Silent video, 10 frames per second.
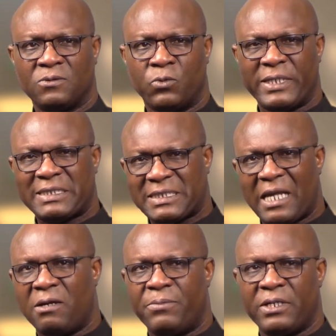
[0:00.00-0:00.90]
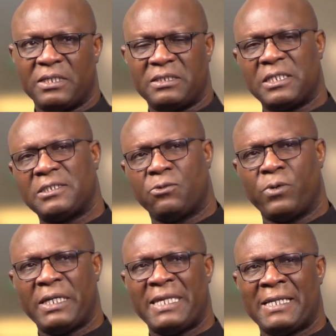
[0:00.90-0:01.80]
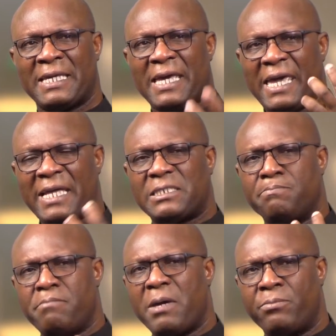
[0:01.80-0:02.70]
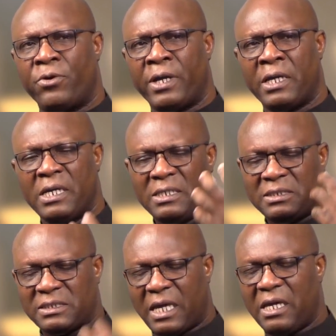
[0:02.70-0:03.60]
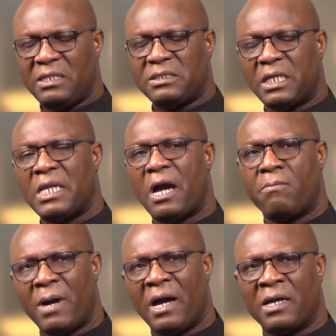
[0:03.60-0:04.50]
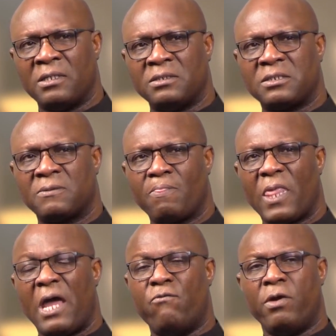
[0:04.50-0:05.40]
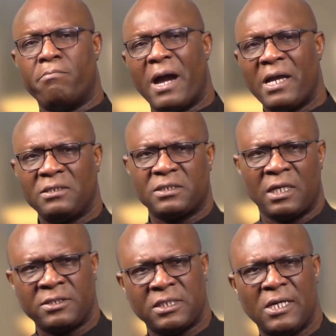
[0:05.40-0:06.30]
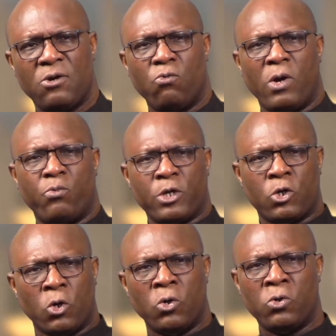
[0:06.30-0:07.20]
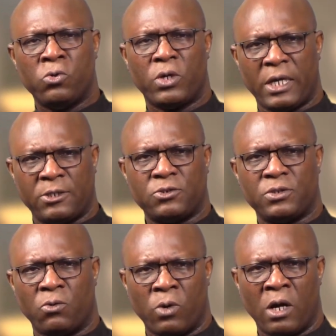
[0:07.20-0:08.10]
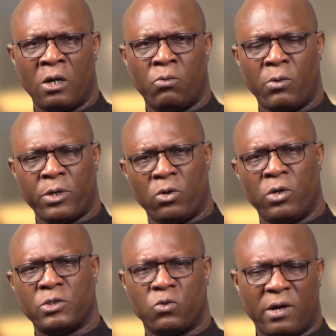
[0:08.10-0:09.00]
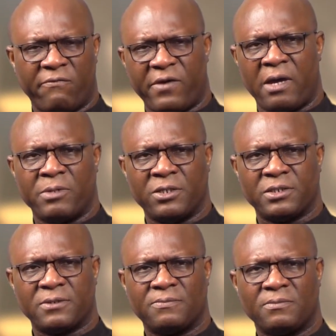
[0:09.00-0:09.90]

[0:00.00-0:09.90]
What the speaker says: We celebrate in such a way that its memory stays in our minds and reminds us when we go into the world, when we go into our families.